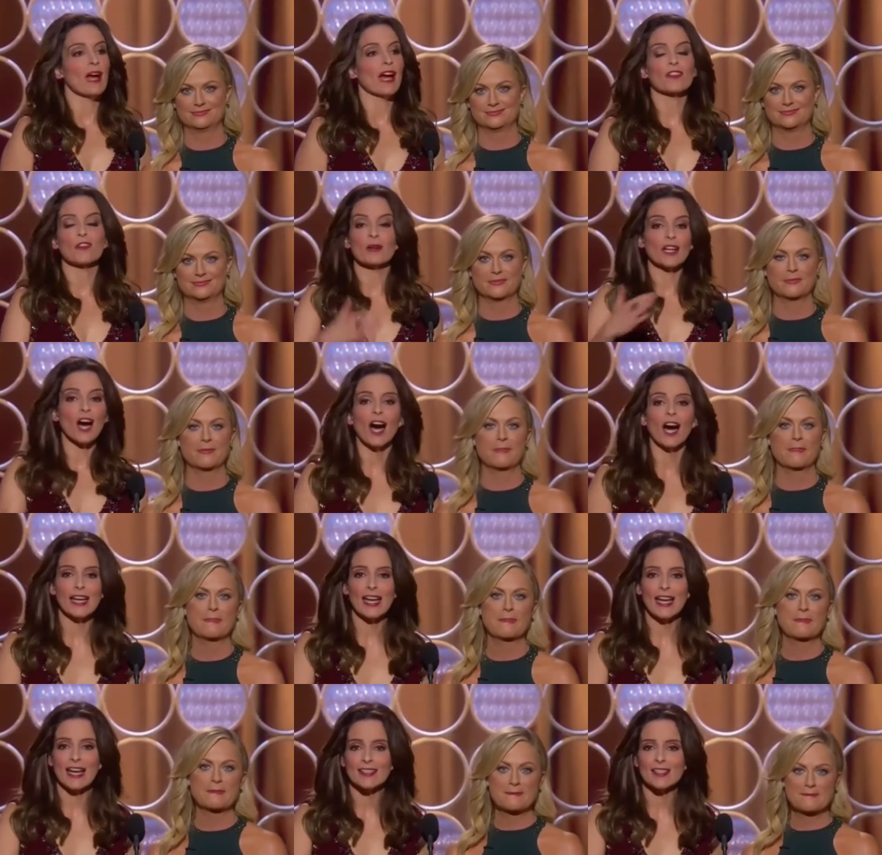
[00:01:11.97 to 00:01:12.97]
Speaker 1: Matthew
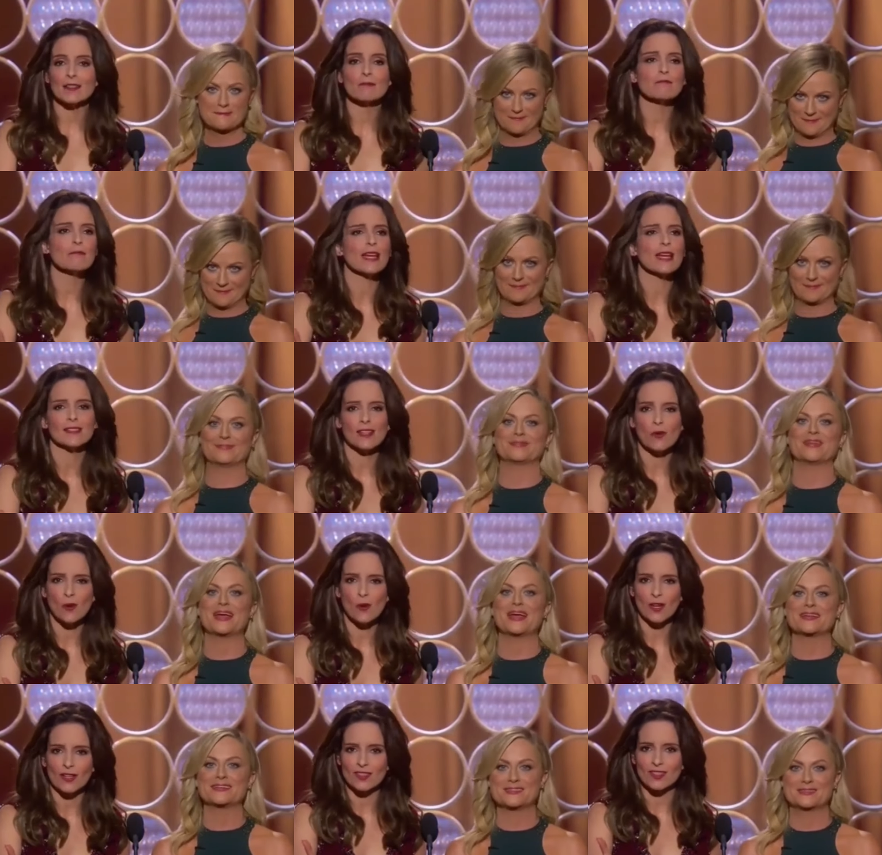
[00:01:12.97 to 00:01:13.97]
McConaughey did
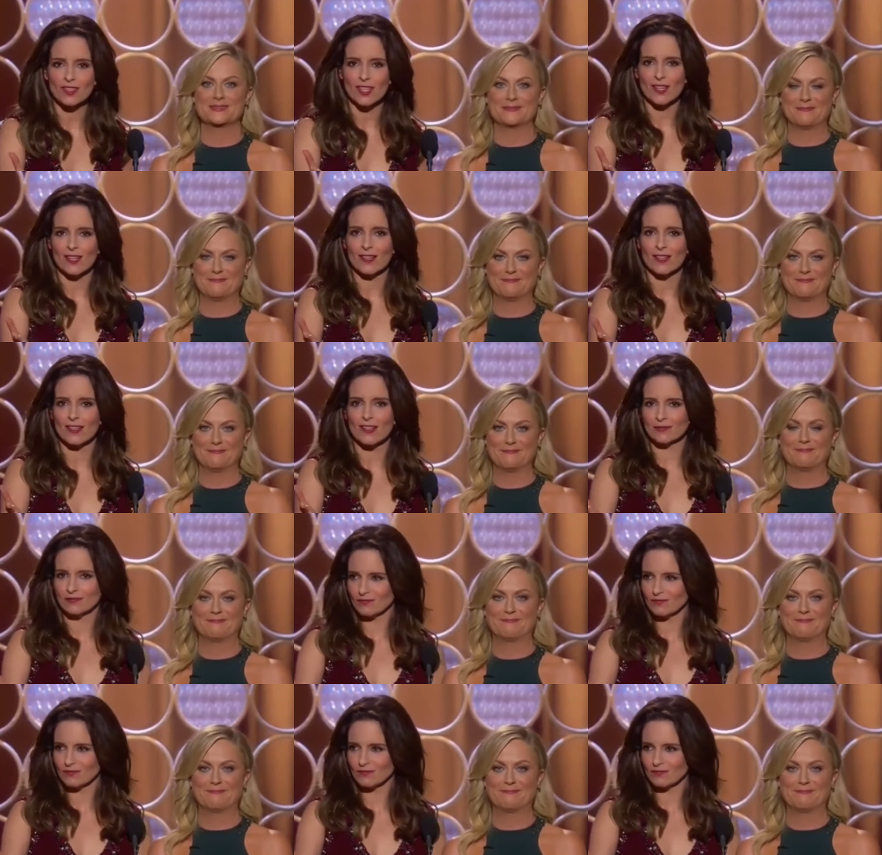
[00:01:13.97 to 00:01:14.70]
amazing work this year.